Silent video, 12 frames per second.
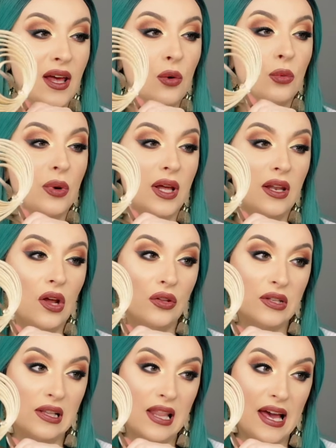when
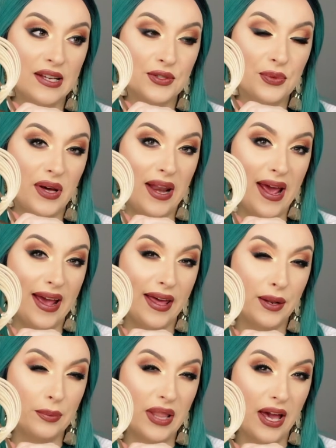on the last one I
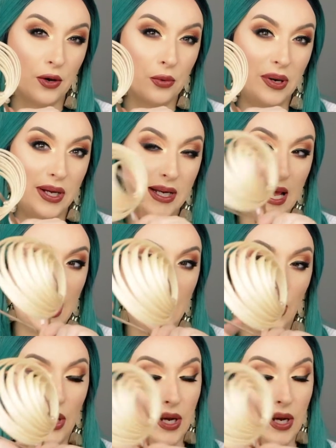had a black one?